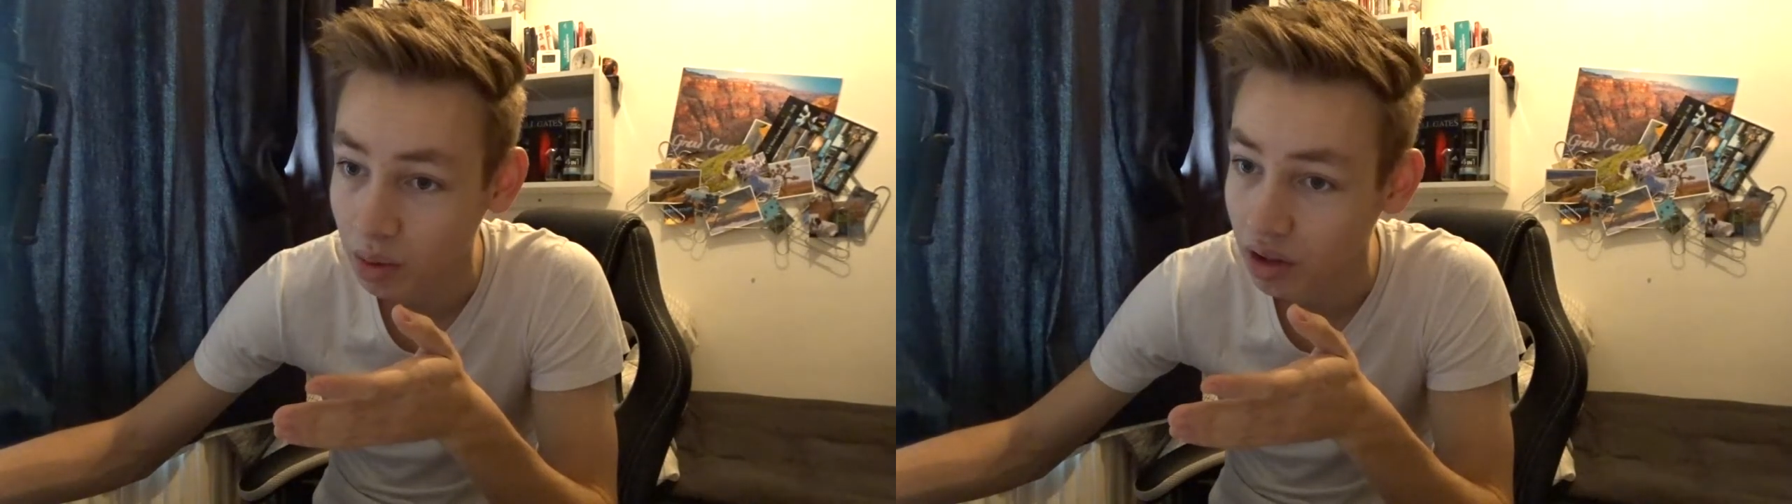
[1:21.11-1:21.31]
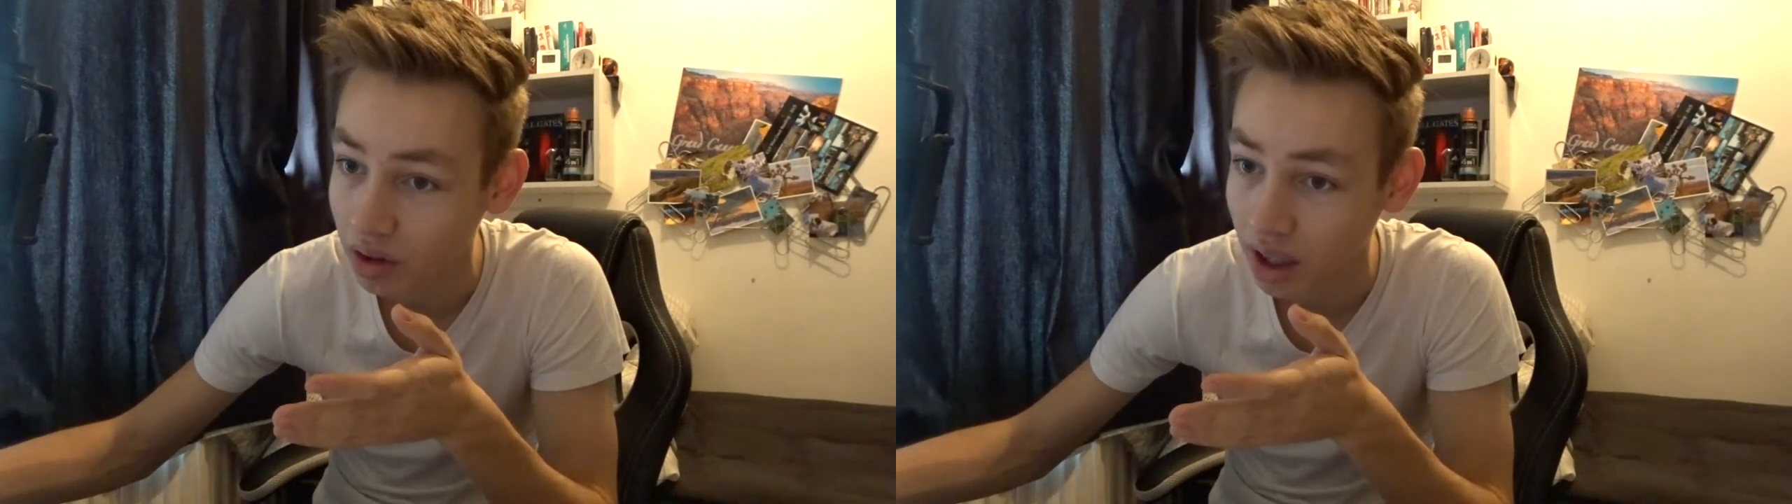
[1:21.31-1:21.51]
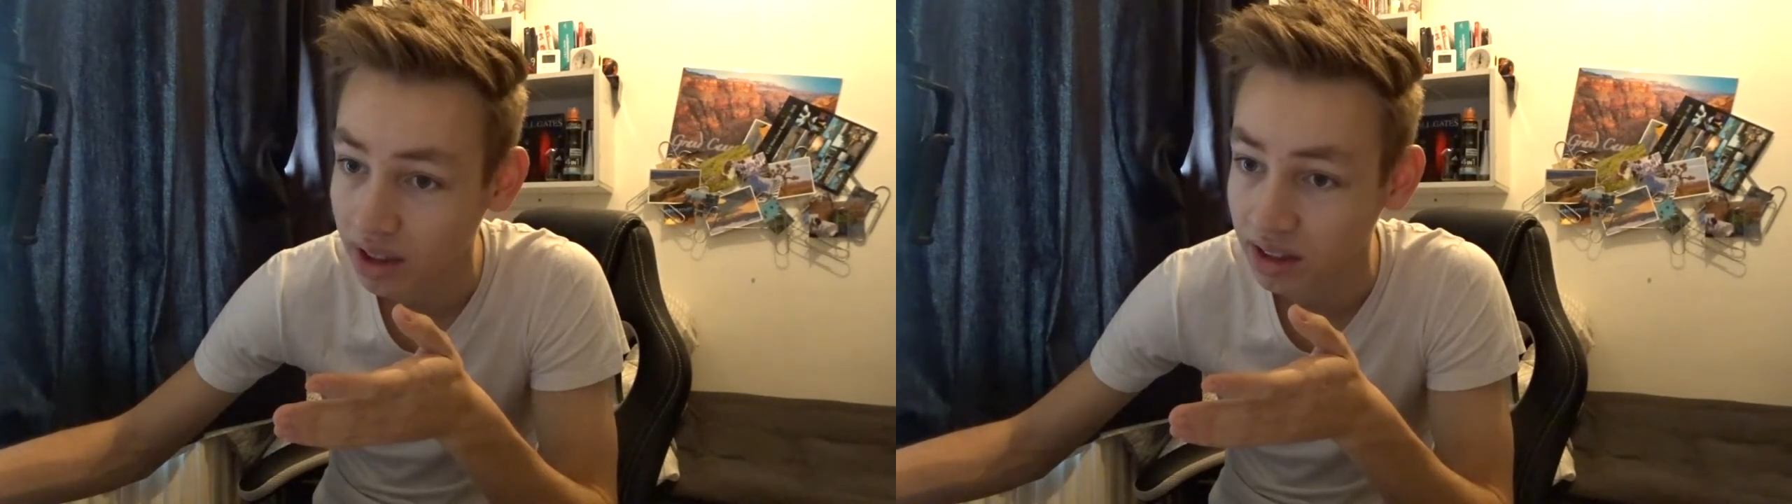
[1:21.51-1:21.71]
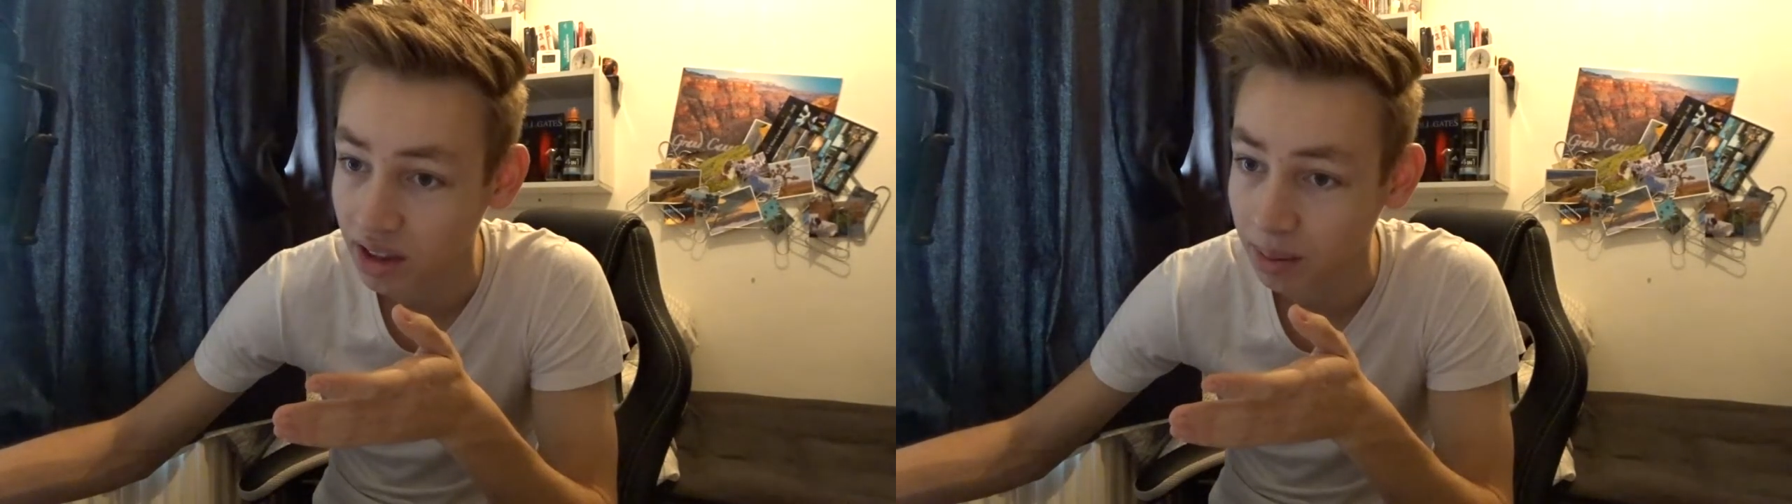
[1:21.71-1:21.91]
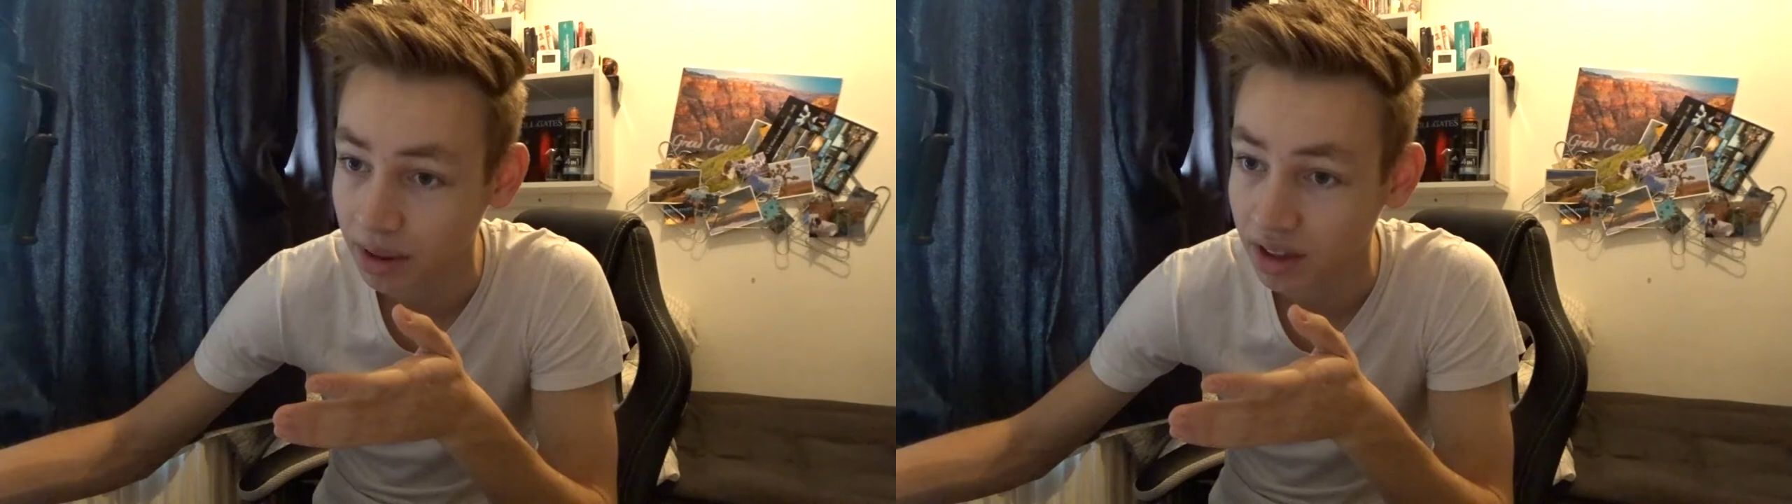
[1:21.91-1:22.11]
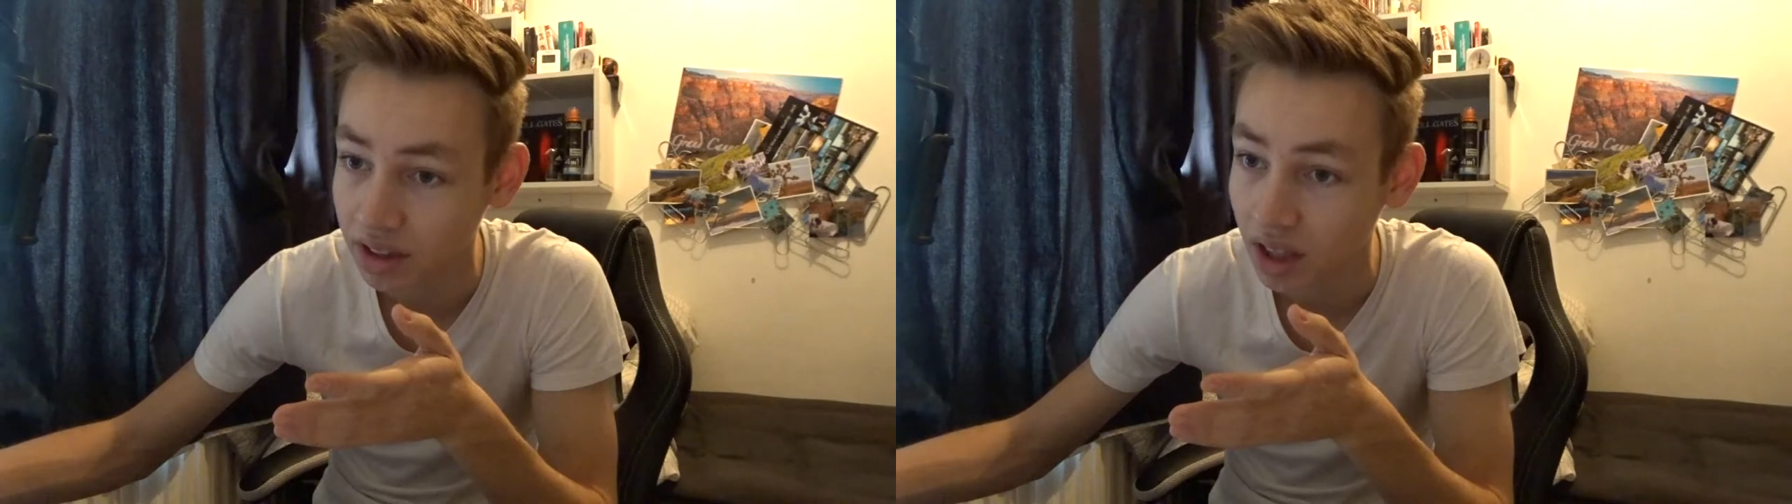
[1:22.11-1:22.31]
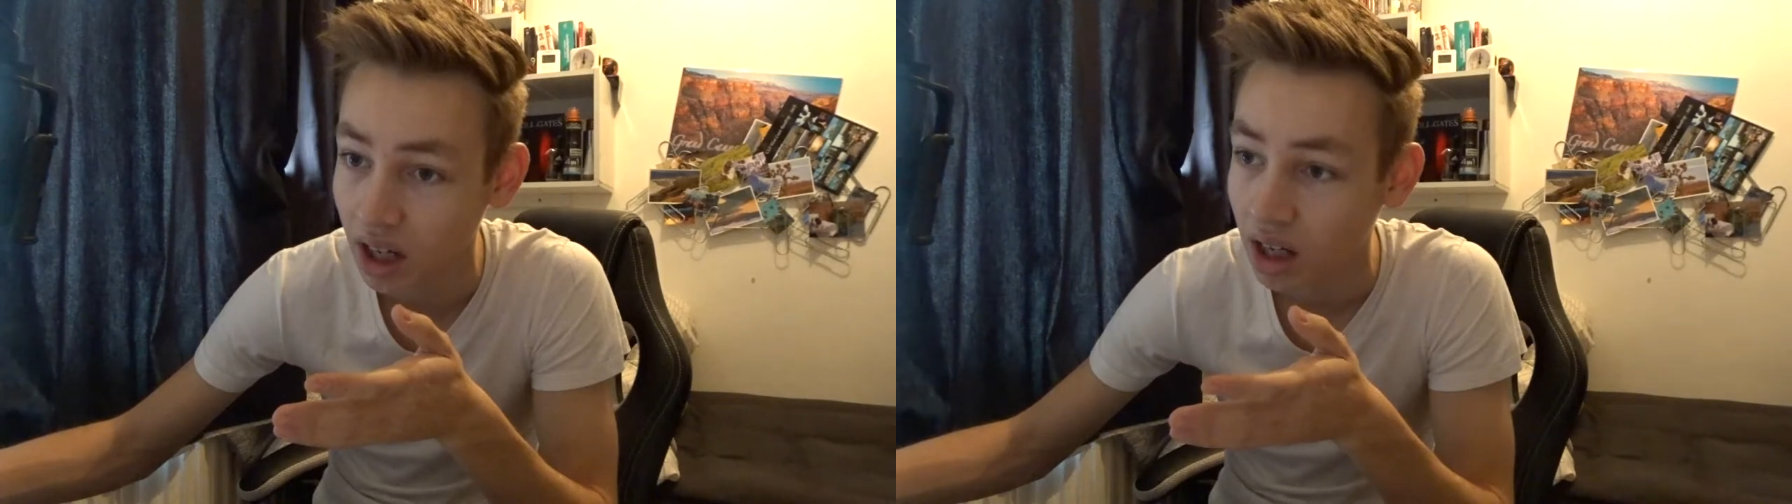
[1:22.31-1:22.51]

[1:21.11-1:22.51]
with your guys' niblets.